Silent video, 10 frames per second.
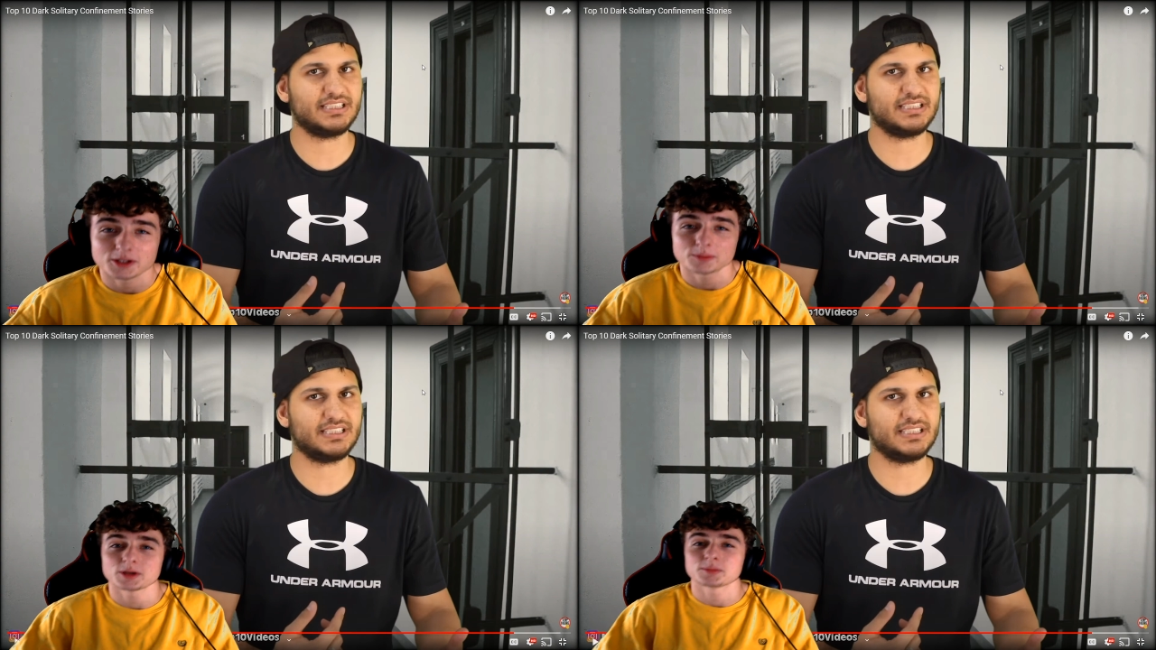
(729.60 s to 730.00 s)

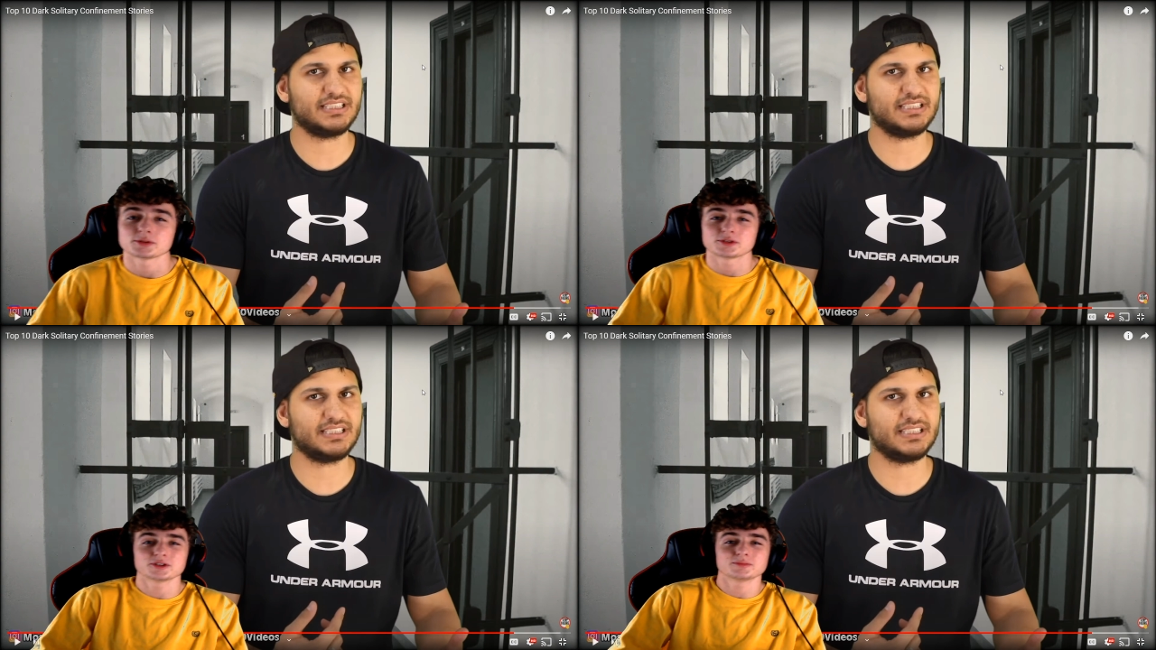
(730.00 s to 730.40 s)
Speaker 1: people
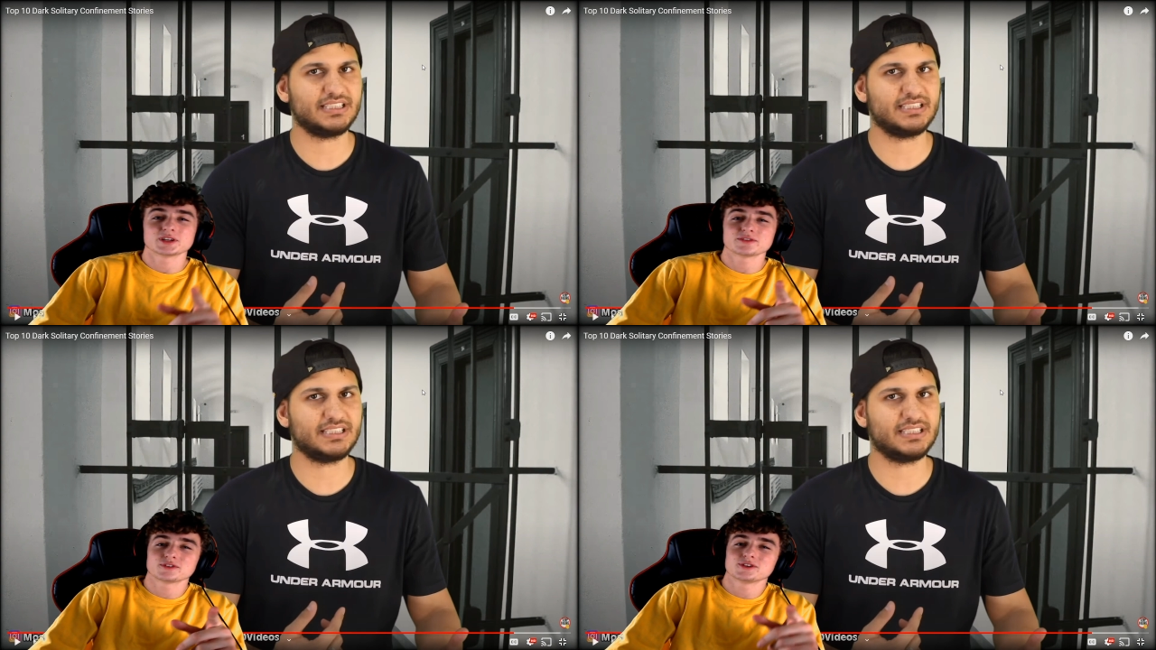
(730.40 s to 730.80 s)
do, but
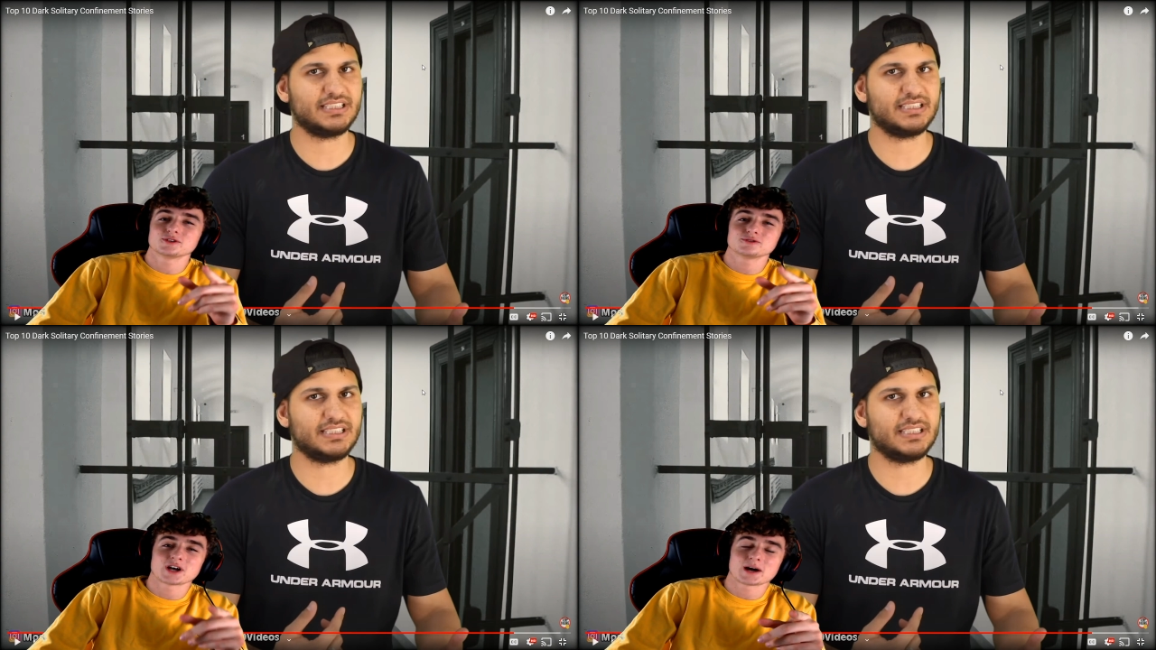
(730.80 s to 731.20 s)
if you
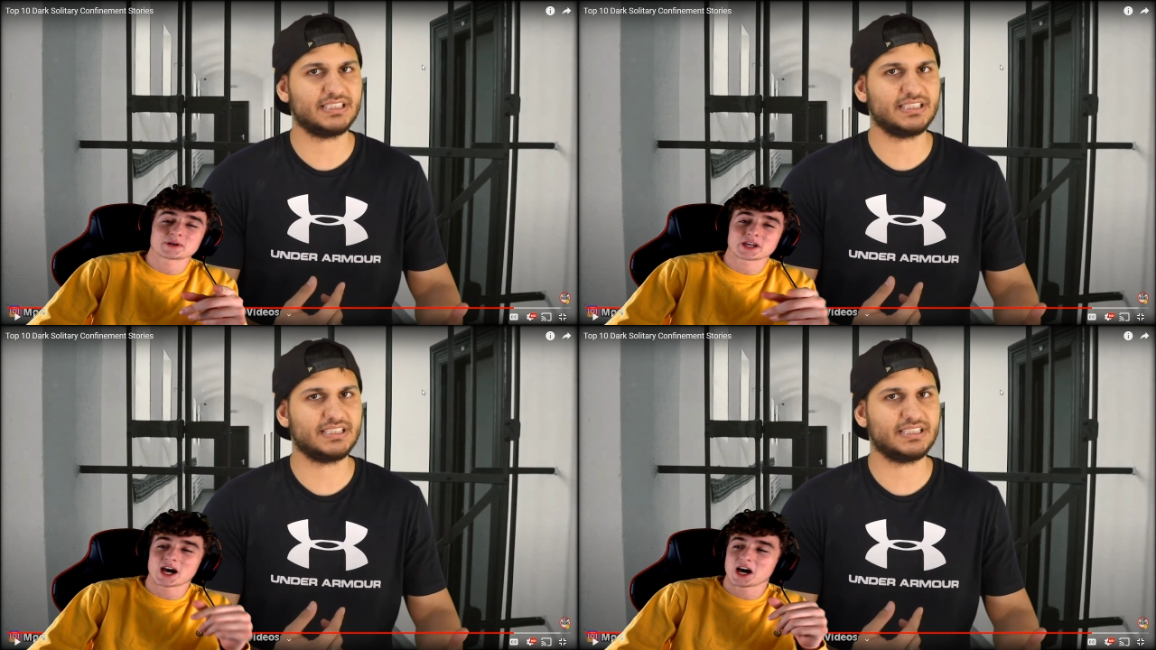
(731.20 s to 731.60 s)
do, drop a
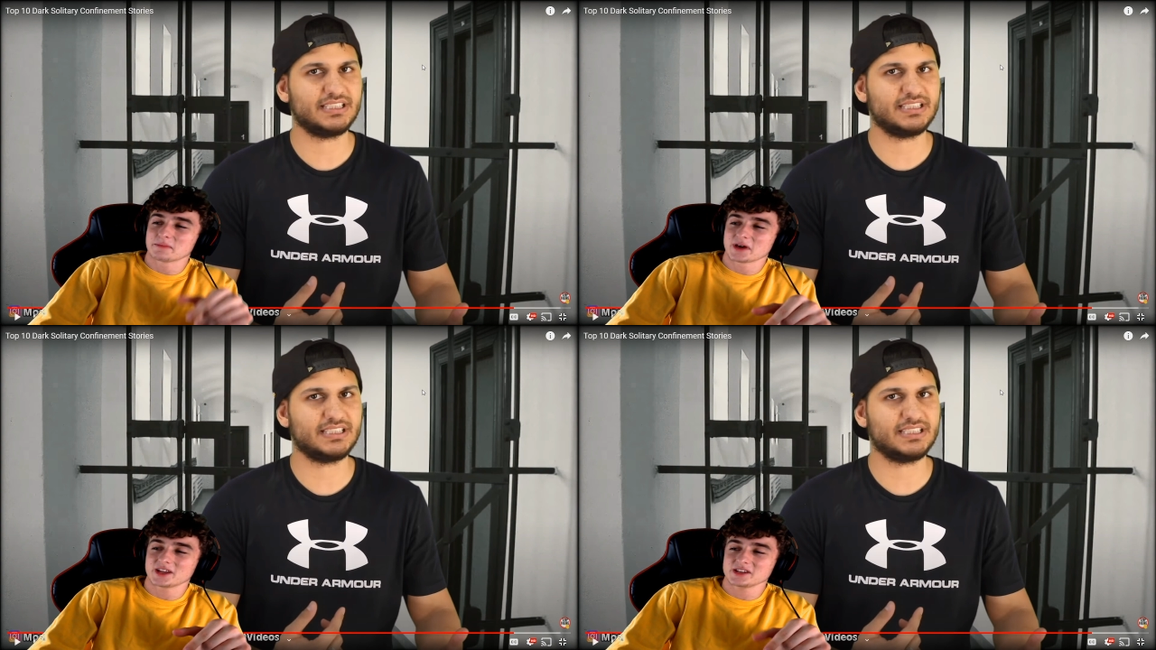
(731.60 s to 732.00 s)

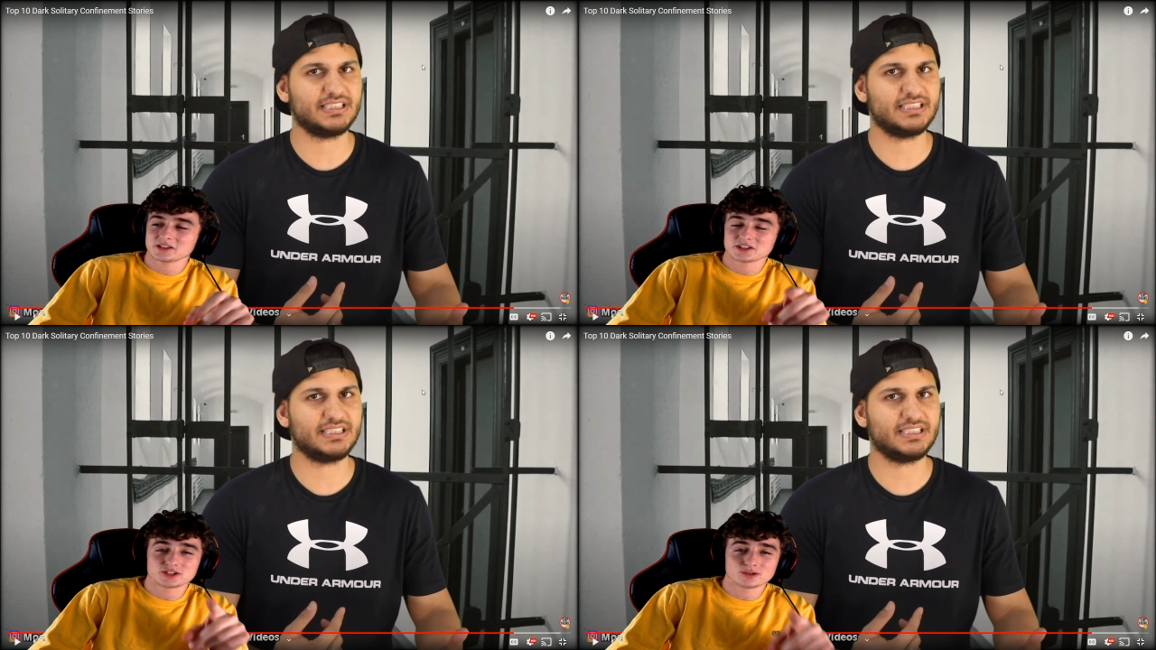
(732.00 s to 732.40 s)
comment
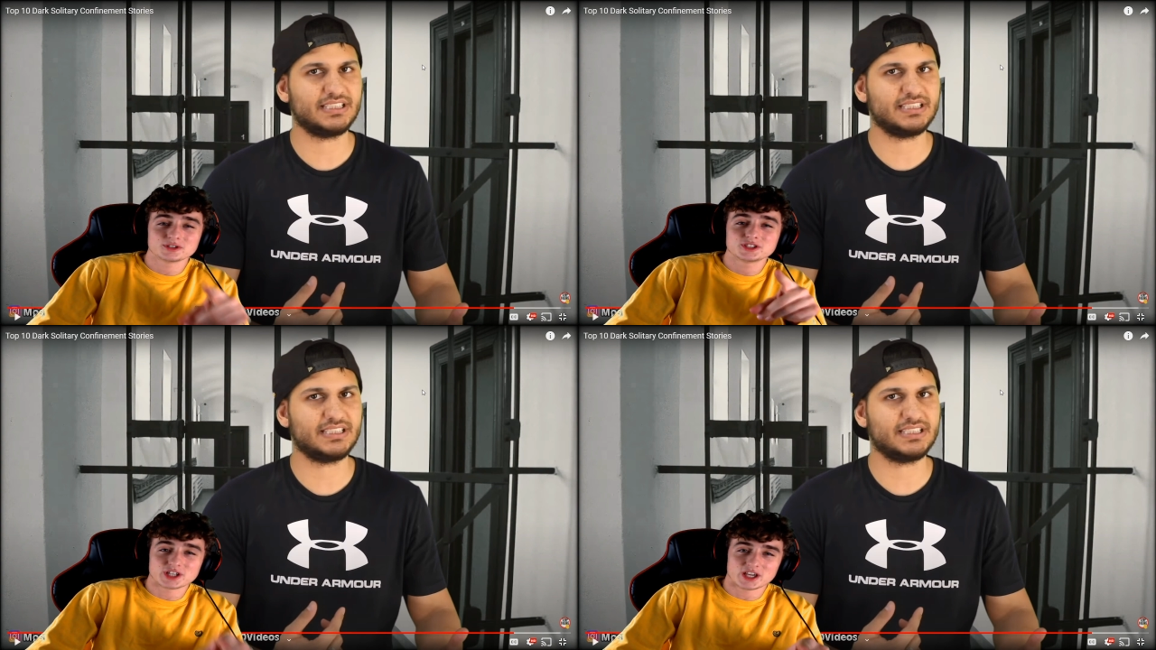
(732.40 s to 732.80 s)
because you
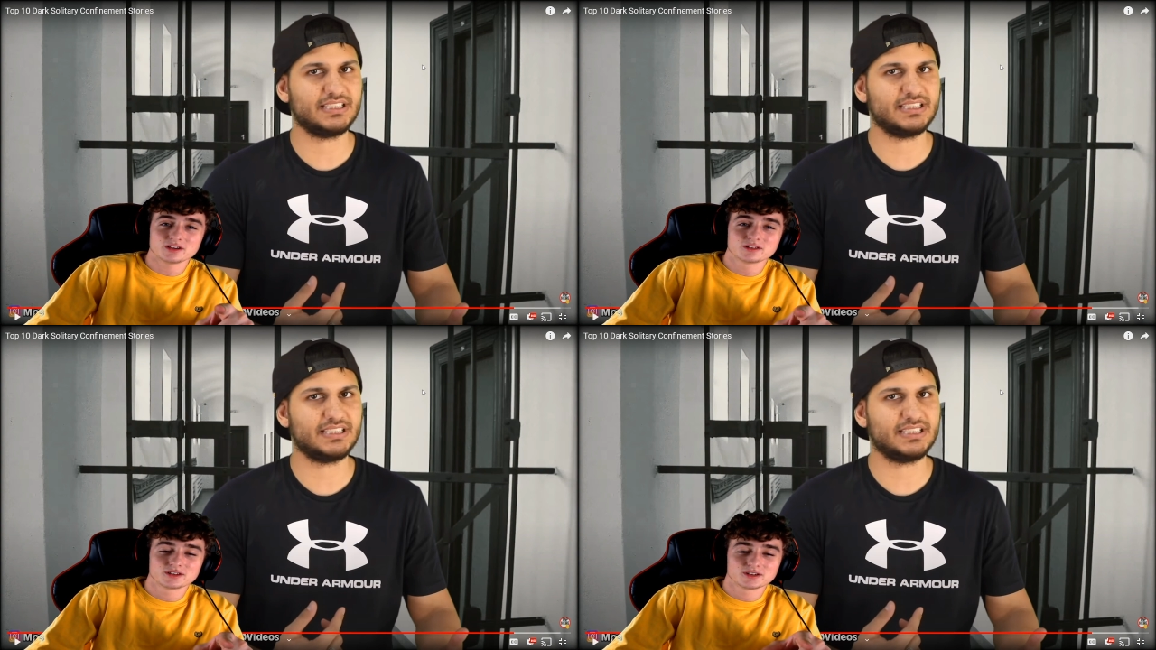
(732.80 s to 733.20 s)
would
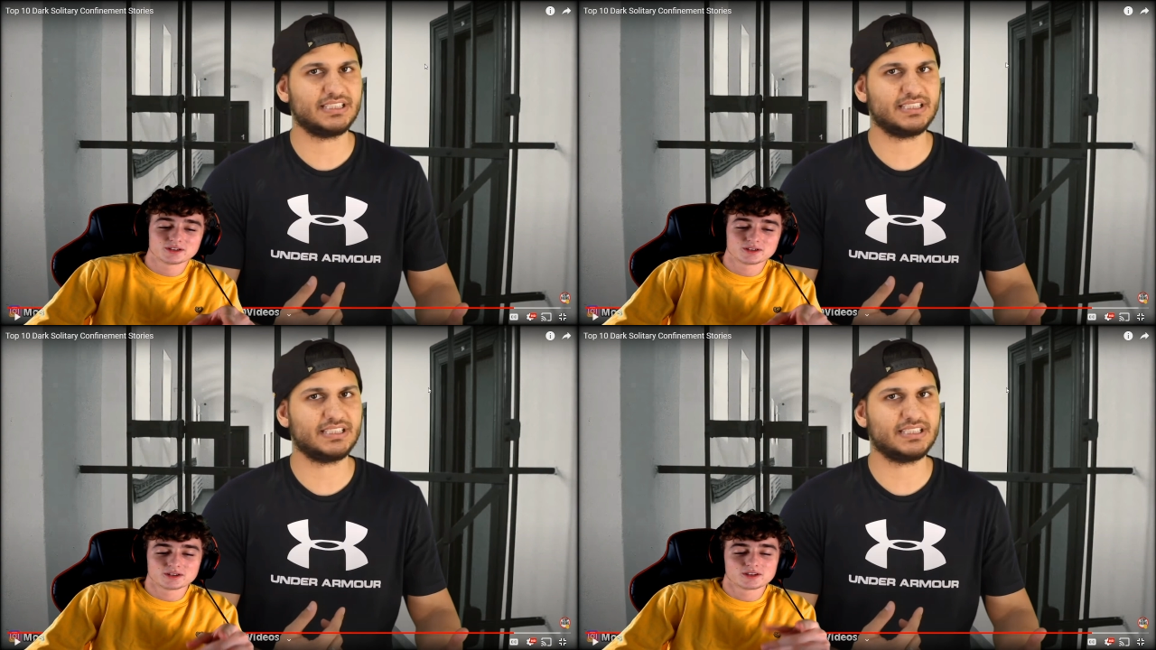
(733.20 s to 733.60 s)
jeep,
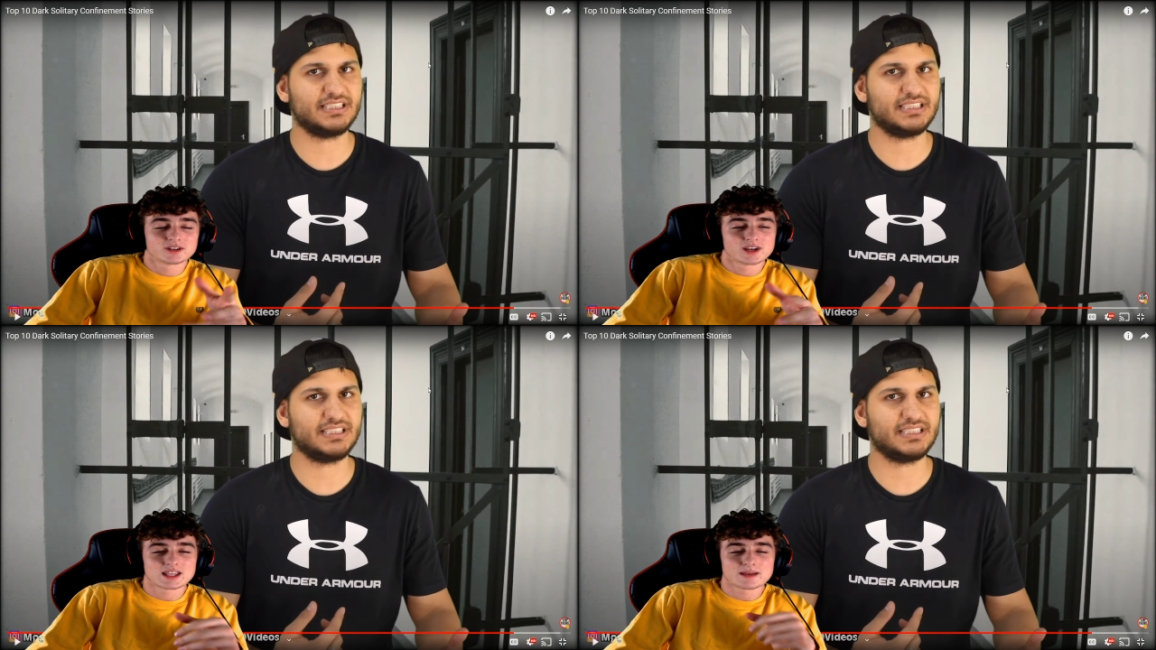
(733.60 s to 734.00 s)

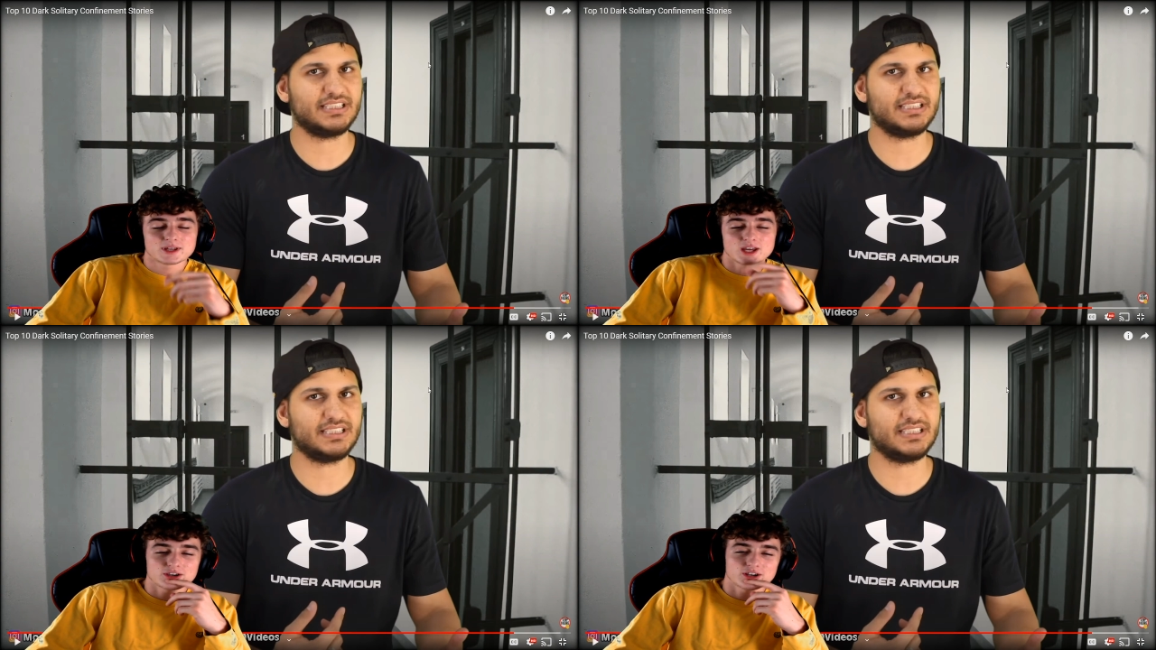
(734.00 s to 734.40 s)
and let me
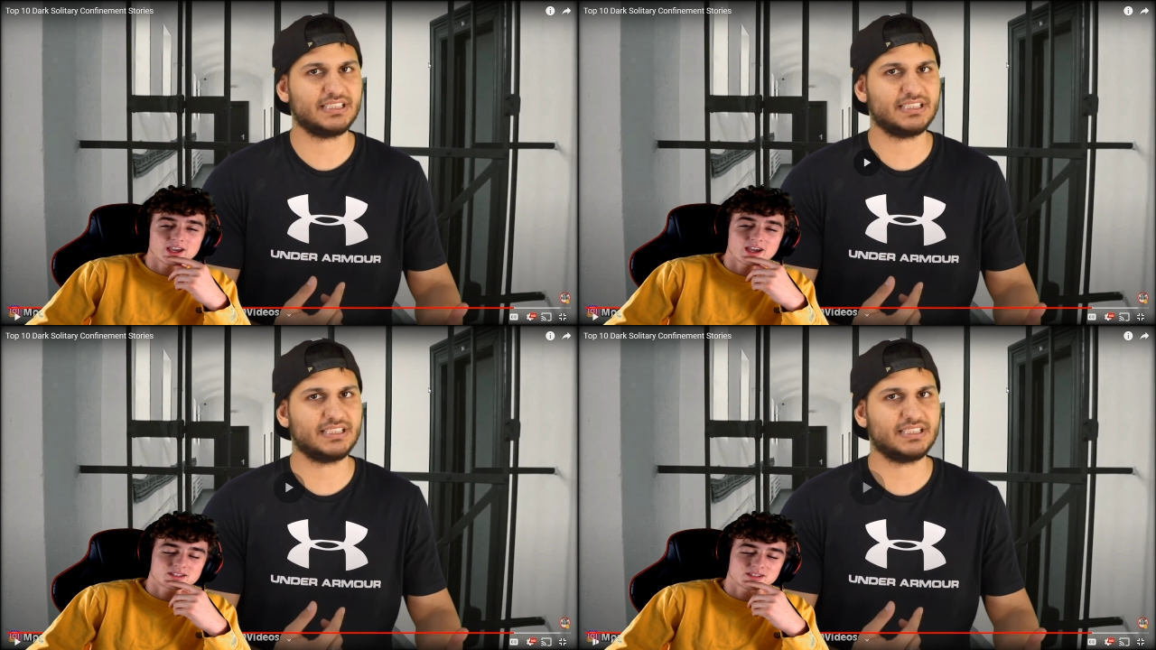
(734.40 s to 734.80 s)
know your
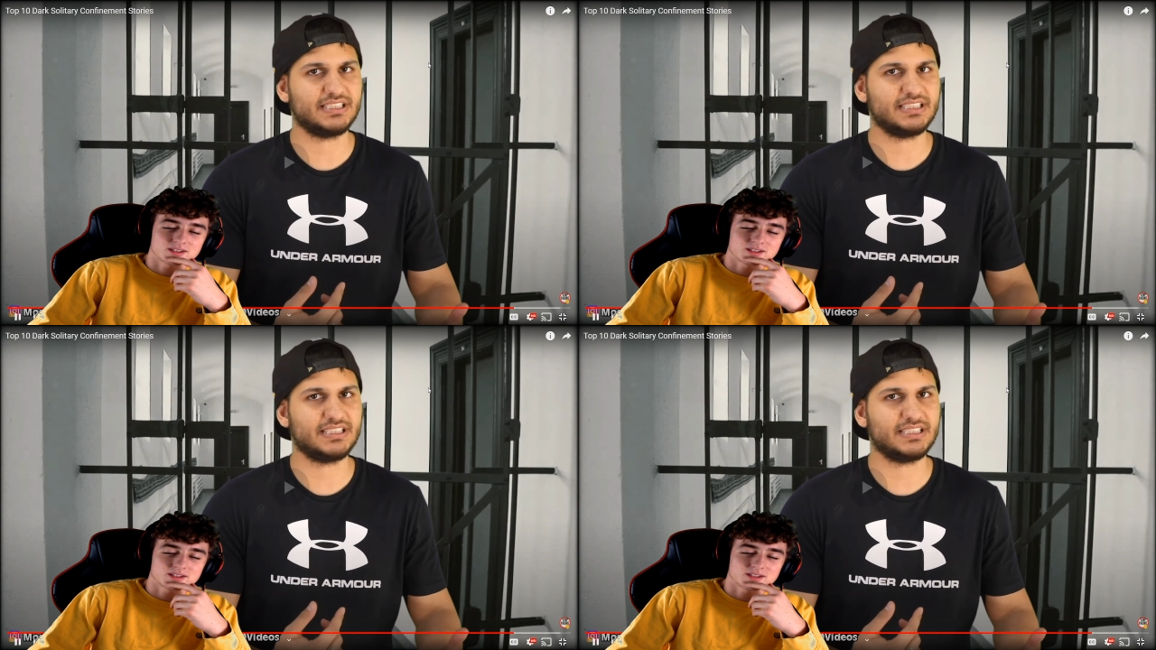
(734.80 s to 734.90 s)
guess